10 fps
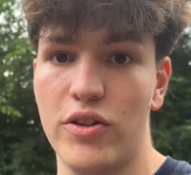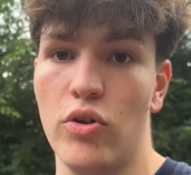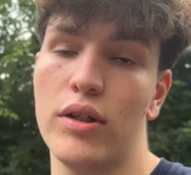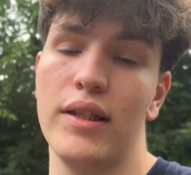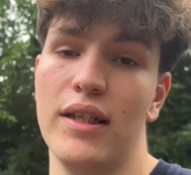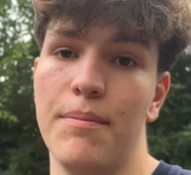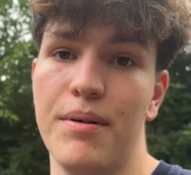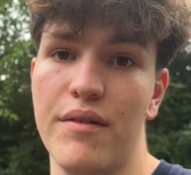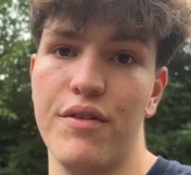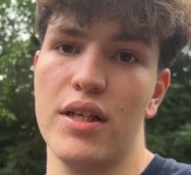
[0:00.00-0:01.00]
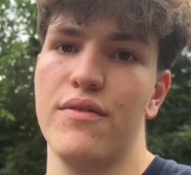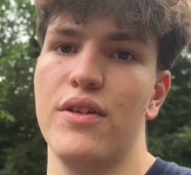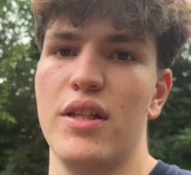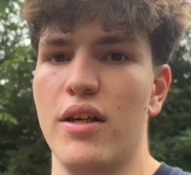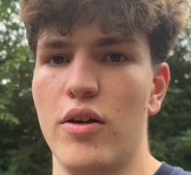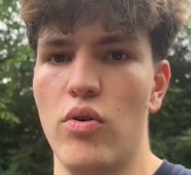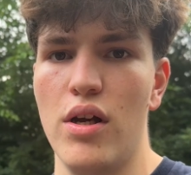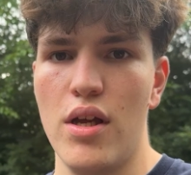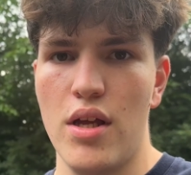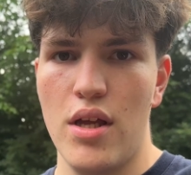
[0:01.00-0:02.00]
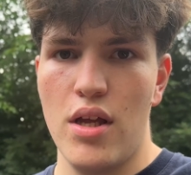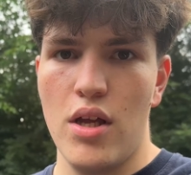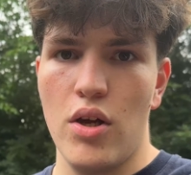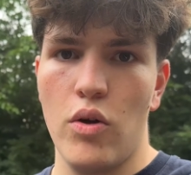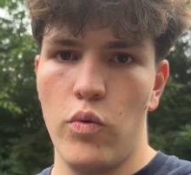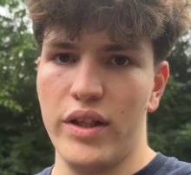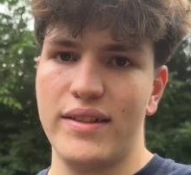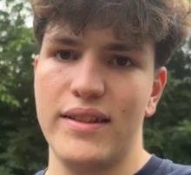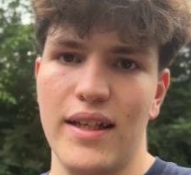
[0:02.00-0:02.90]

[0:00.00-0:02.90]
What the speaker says: talked in a previous video, with the